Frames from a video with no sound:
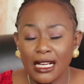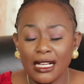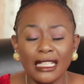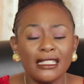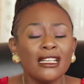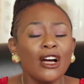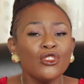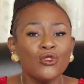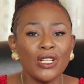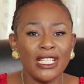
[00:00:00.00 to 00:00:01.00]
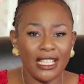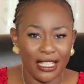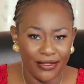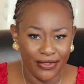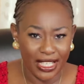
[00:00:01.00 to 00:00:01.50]
Like now during
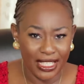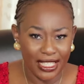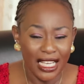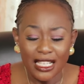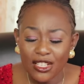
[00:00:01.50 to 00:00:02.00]
deliverance,